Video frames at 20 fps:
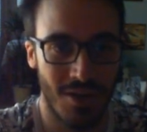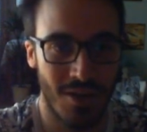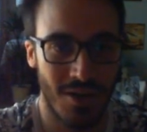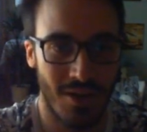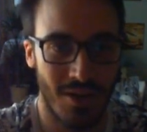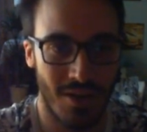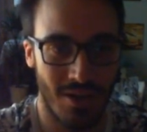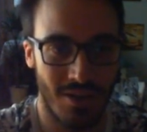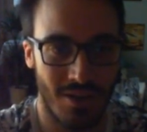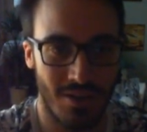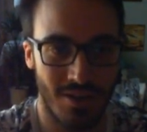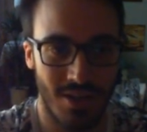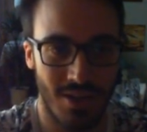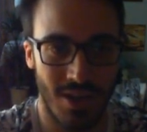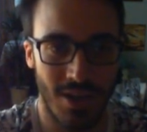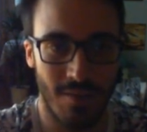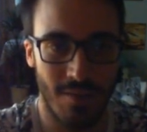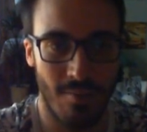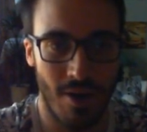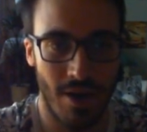and
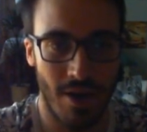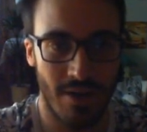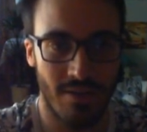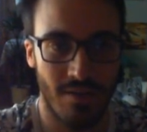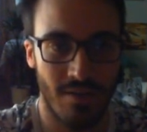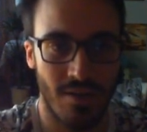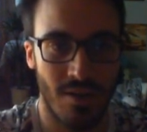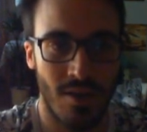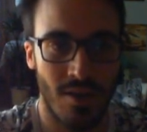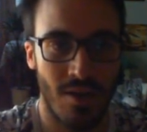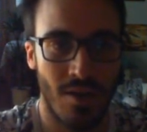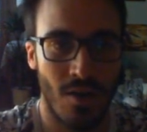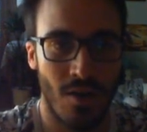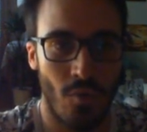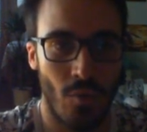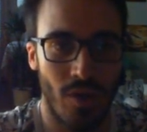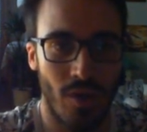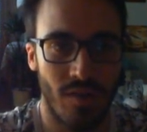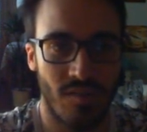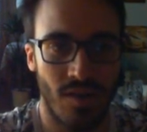Gigabyte.
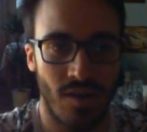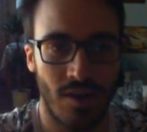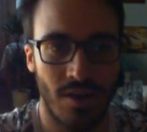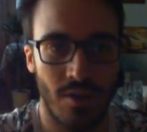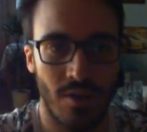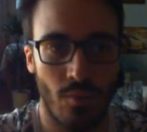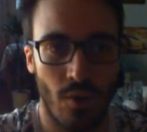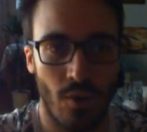When exactly one